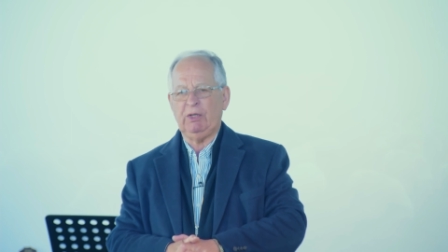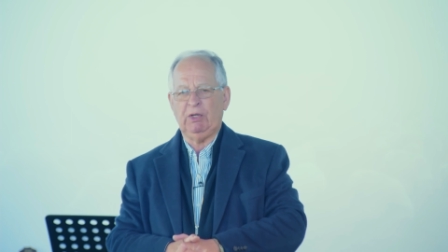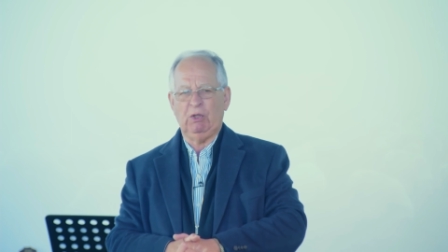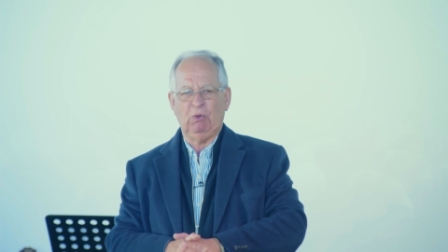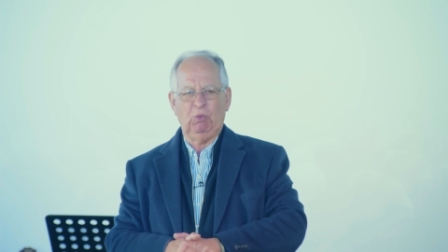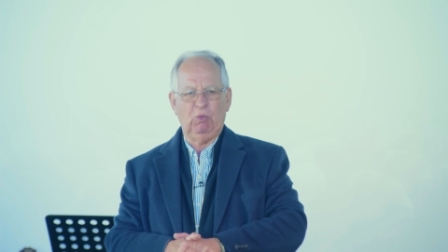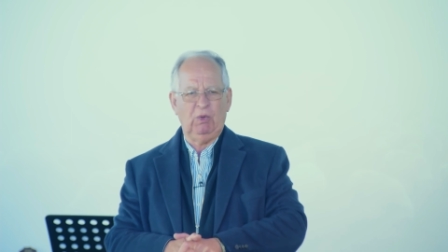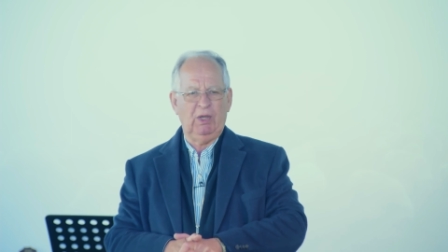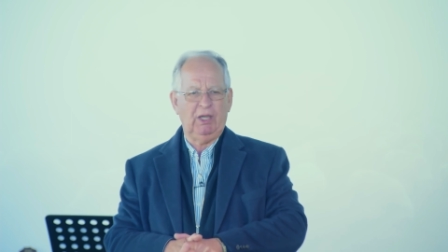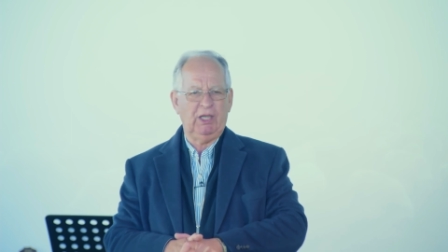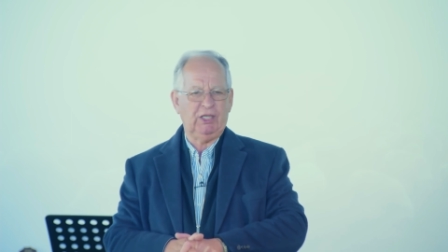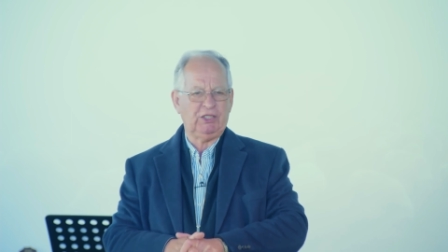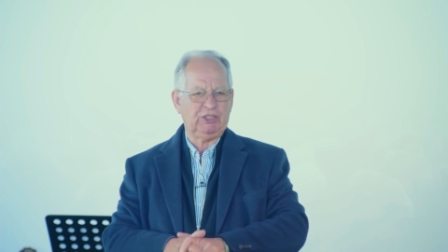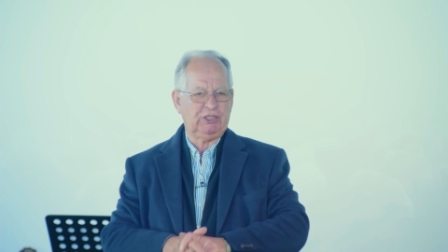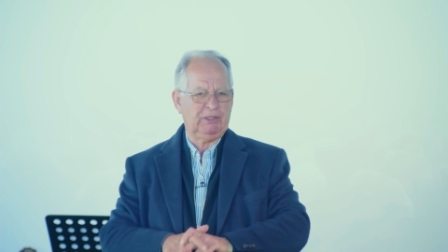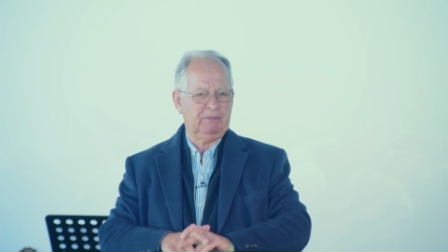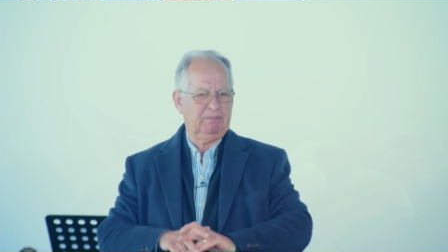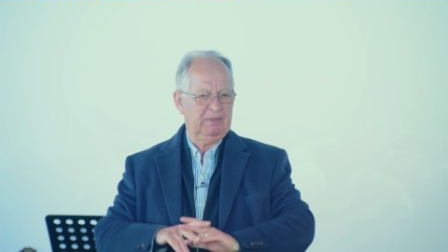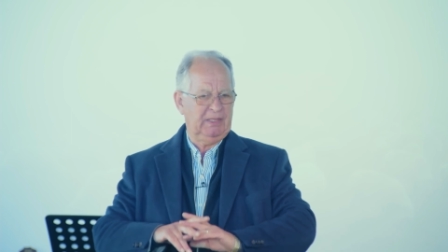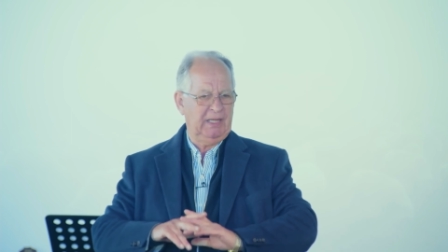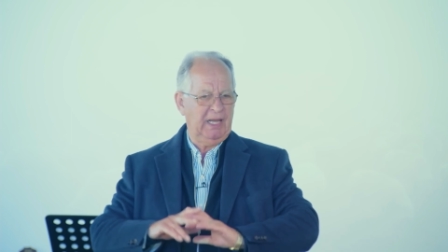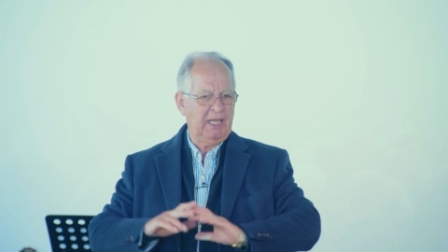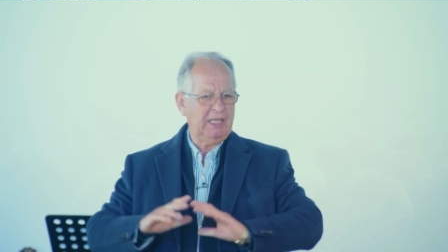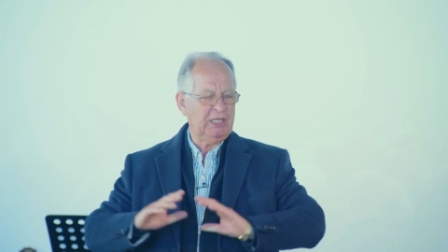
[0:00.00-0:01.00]
want to
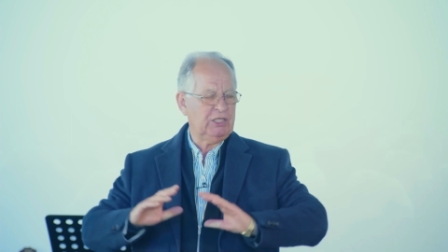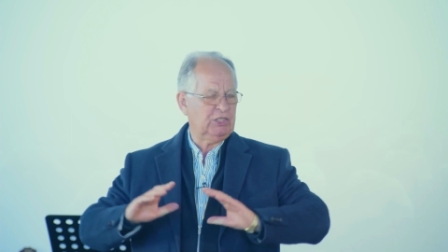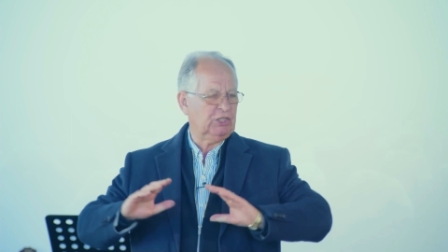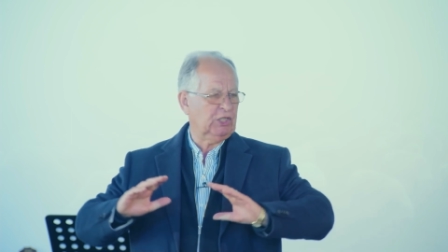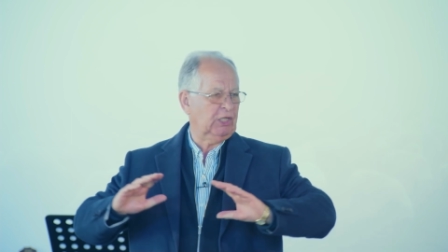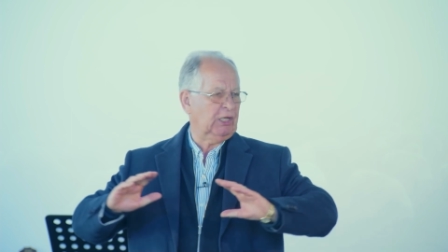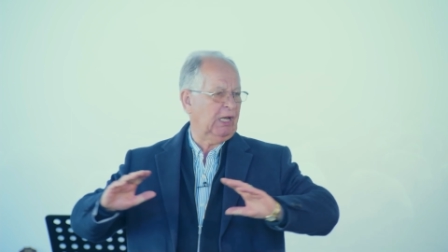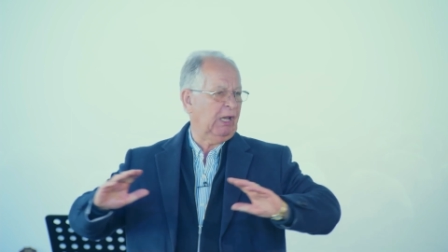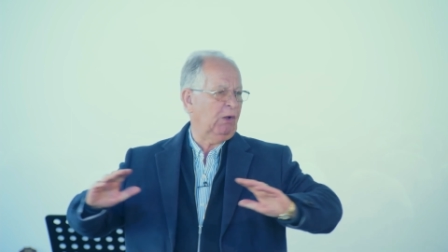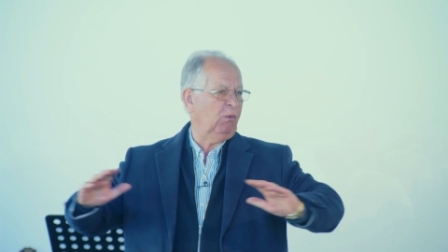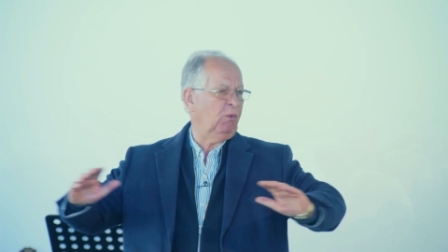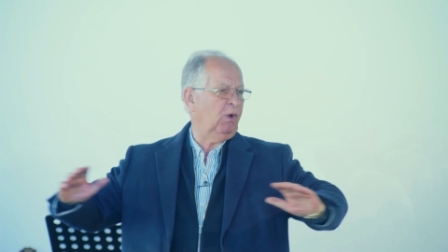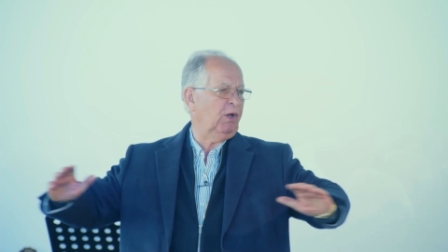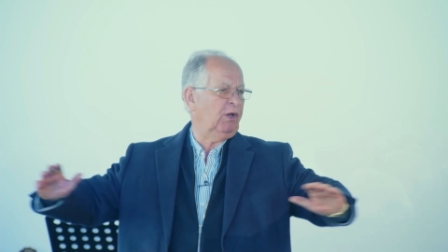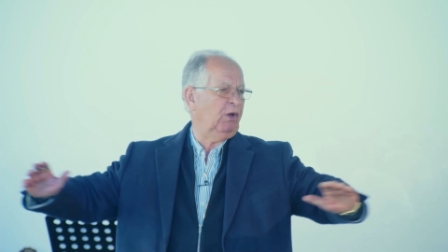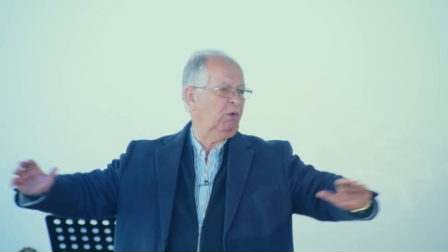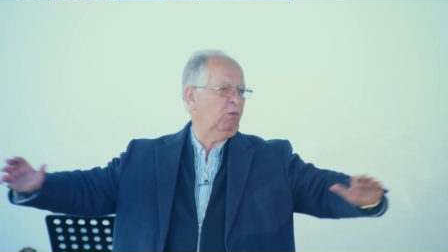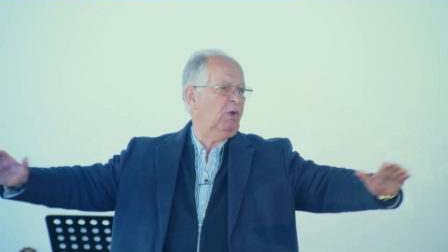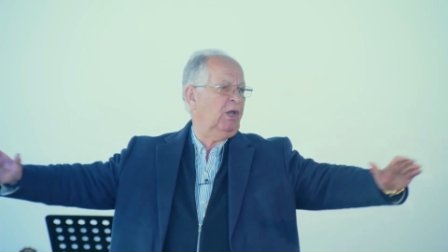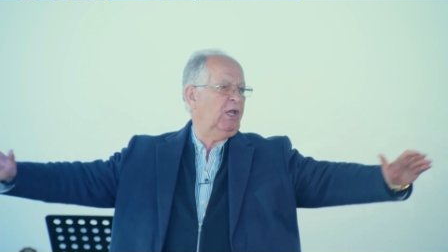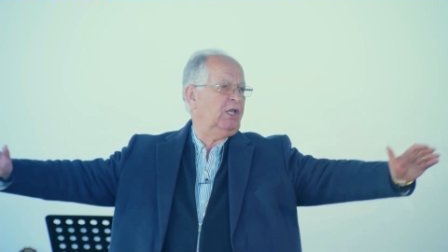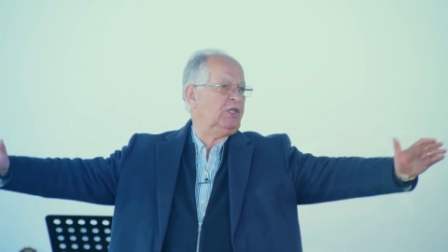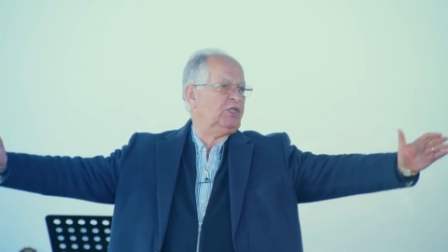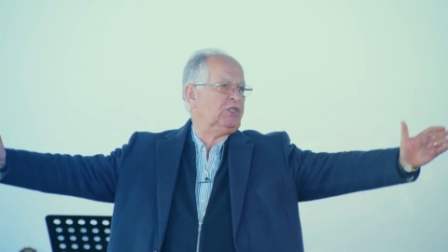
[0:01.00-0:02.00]
worship nature. I want to
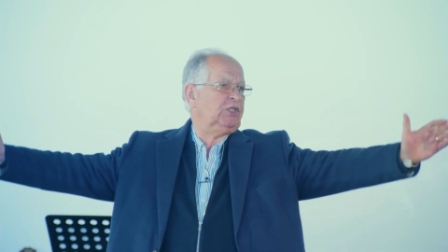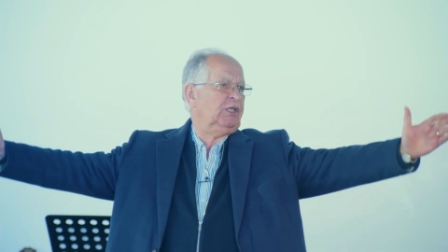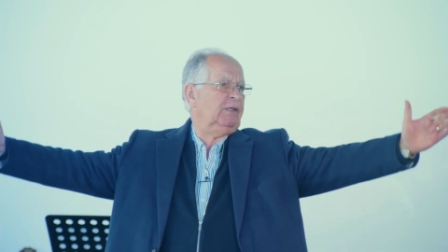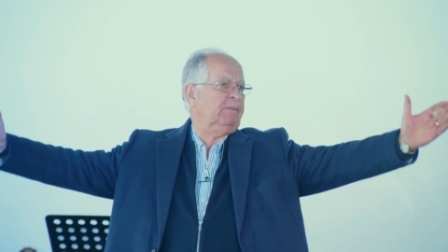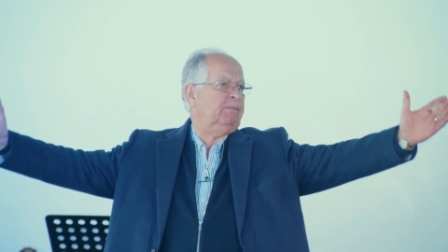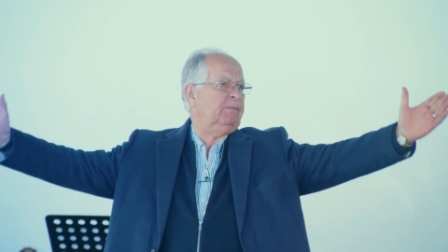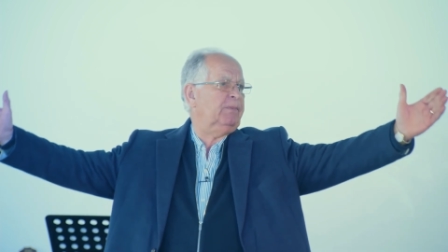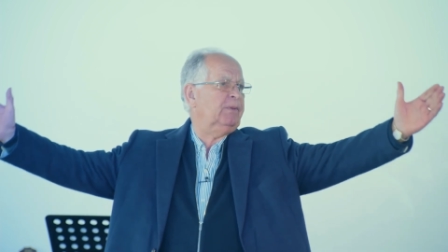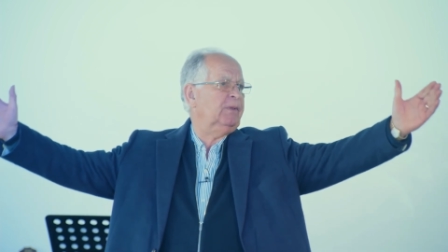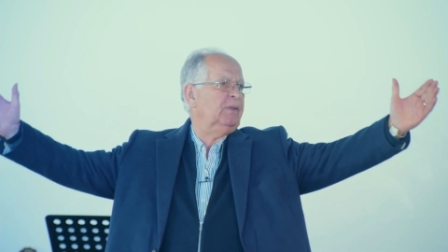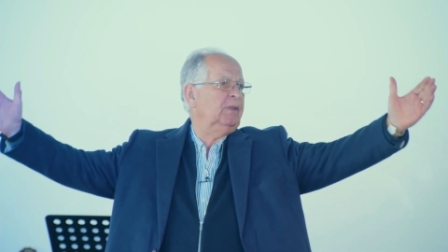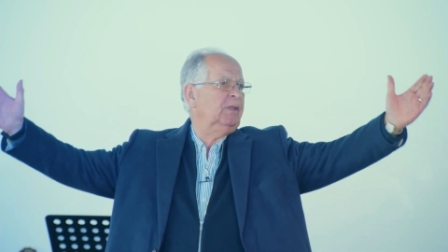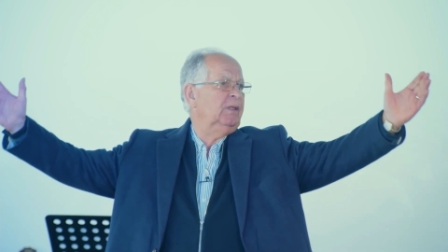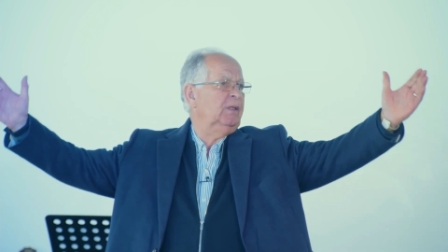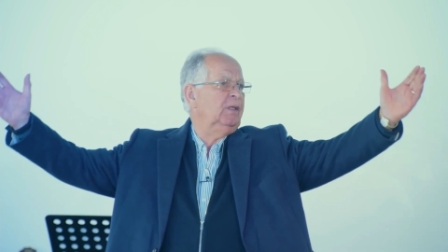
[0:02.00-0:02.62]
worship